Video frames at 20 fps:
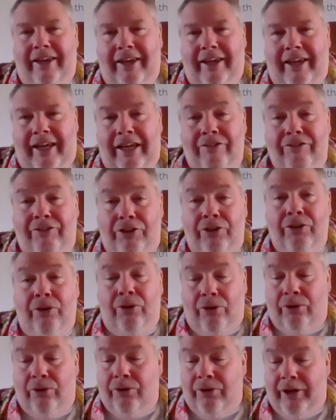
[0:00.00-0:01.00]
even
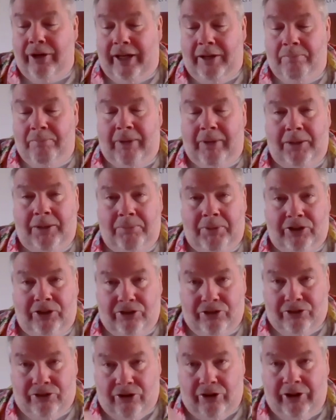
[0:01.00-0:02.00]
though it might be
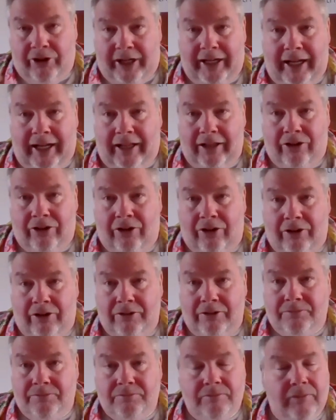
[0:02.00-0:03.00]
strong in
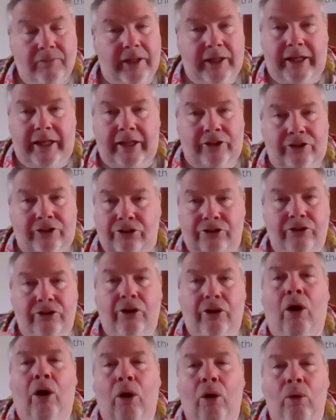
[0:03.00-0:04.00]
alcohol, it doesn't
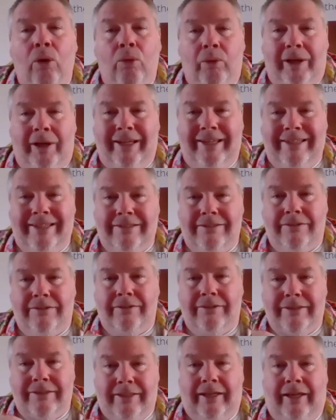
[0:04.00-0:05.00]
always
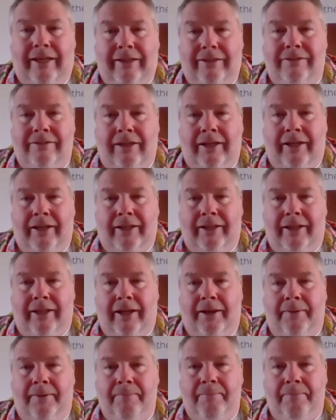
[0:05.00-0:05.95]
taste like that.